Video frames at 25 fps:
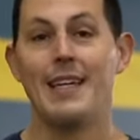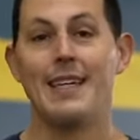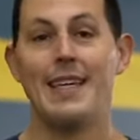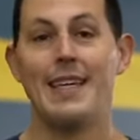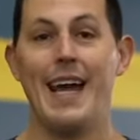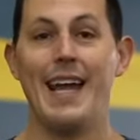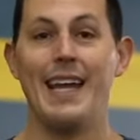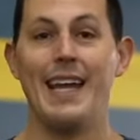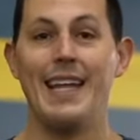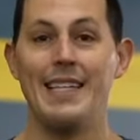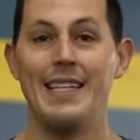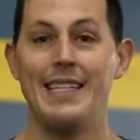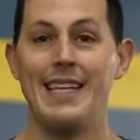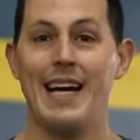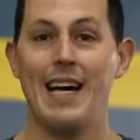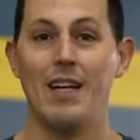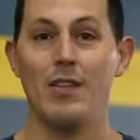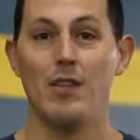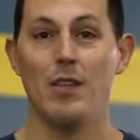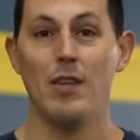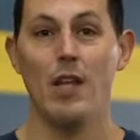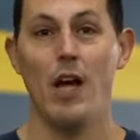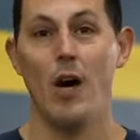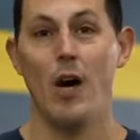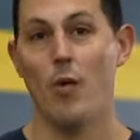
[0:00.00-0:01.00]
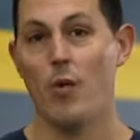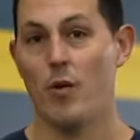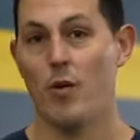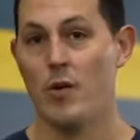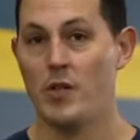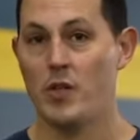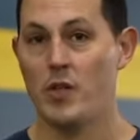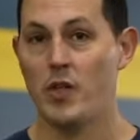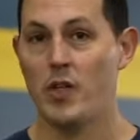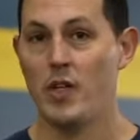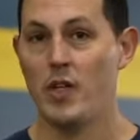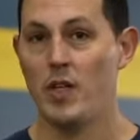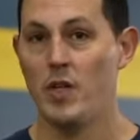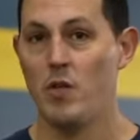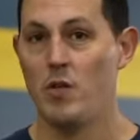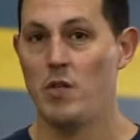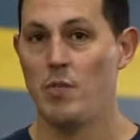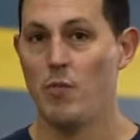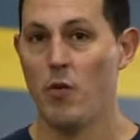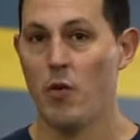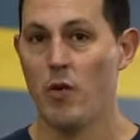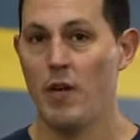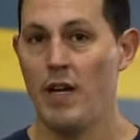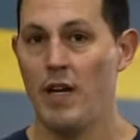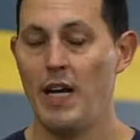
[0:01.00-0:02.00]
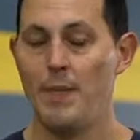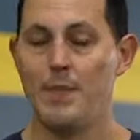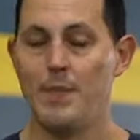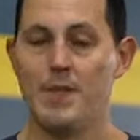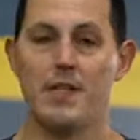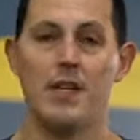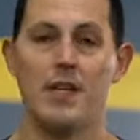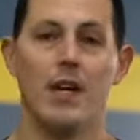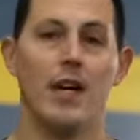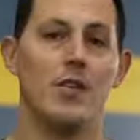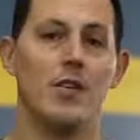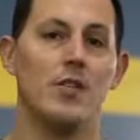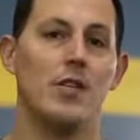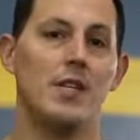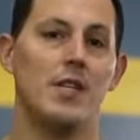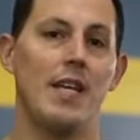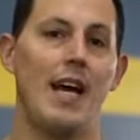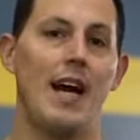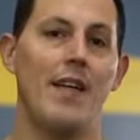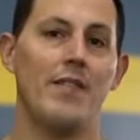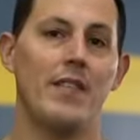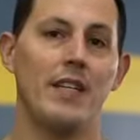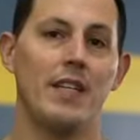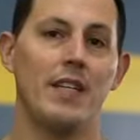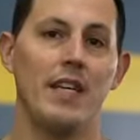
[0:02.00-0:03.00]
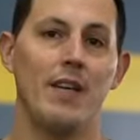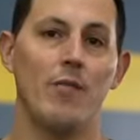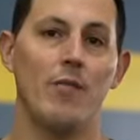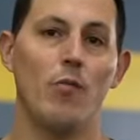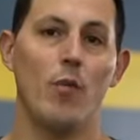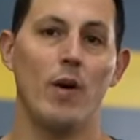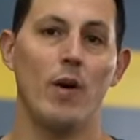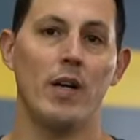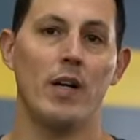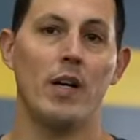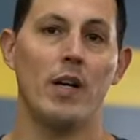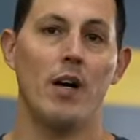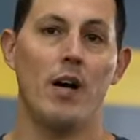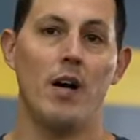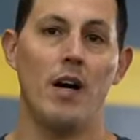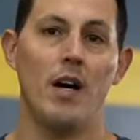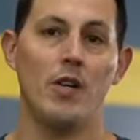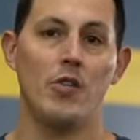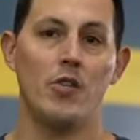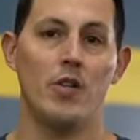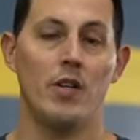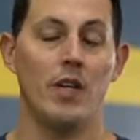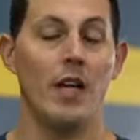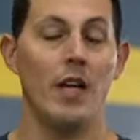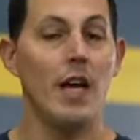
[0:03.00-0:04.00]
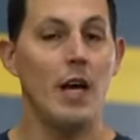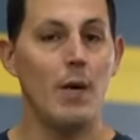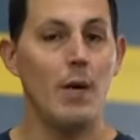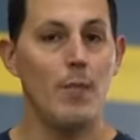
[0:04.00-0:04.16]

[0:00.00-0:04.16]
Getting down lower is going to use more hips. Just have to give one caution.